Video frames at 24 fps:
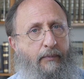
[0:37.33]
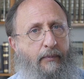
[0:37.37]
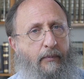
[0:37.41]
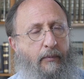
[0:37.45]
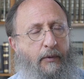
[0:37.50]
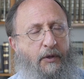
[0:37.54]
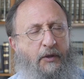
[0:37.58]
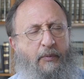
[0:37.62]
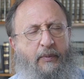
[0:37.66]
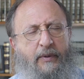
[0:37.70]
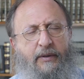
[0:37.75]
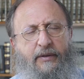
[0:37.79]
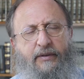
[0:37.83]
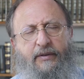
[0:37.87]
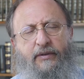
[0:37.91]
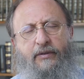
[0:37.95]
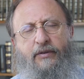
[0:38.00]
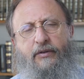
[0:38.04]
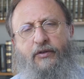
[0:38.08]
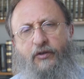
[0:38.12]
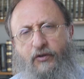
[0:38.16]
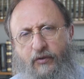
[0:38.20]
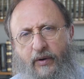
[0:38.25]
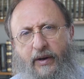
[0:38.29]
which means
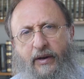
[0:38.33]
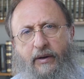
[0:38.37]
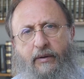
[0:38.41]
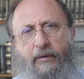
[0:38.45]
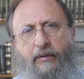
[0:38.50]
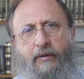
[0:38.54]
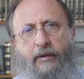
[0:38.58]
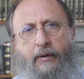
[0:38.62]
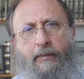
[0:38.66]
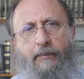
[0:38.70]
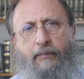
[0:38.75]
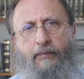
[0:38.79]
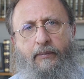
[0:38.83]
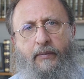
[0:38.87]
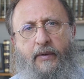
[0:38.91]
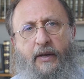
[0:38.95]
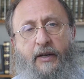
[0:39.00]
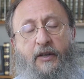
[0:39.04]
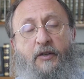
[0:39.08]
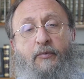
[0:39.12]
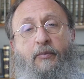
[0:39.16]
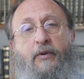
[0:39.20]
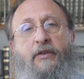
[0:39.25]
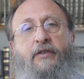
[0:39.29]
strength and
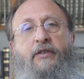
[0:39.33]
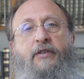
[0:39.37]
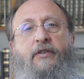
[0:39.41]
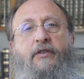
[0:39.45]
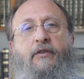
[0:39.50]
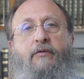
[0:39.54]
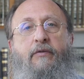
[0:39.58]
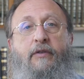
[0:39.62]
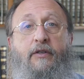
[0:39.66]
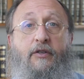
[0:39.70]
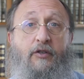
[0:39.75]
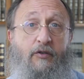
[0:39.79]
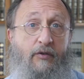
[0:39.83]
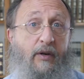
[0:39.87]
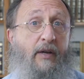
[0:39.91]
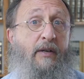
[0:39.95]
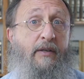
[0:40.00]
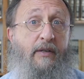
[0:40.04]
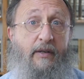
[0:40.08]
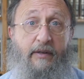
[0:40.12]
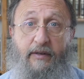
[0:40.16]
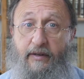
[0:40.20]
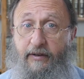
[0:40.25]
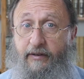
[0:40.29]
expresses
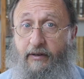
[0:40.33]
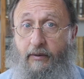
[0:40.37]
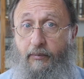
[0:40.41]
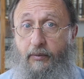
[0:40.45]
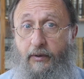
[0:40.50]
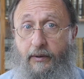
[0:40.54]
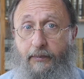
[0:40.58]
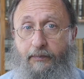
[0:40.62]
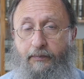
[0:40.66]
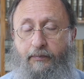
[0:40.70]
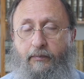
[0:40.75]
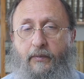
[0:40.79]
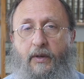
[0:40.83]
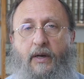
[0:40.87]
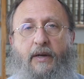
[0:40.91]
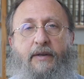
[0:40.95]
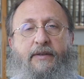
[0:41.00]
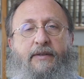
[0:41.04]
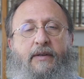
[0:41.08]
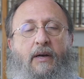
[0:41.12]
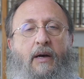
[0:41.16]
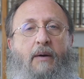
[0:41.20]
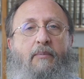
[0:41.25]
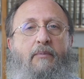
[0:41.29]
restraint and discipline.
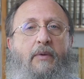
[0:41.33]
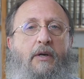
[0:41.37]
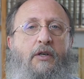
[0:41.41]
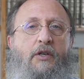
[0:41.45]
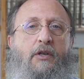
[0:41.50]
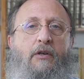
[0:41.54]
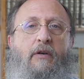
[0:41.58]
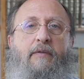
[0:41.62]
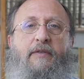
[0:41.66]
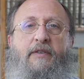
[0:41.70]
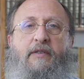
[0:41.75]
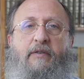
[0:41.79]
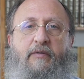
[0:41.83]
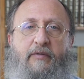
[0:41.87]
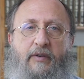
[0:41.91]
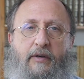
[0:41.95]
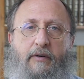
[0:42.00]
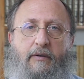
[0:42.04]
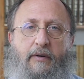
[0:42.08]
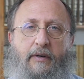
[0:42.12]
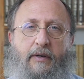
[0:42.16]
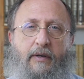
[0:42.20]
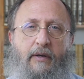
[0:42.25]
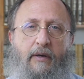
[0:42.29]
It's a measure of
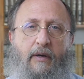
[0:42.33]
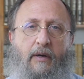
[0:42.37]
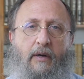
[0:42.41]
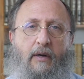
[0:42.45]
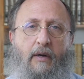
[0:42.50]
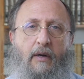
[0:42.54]
severity.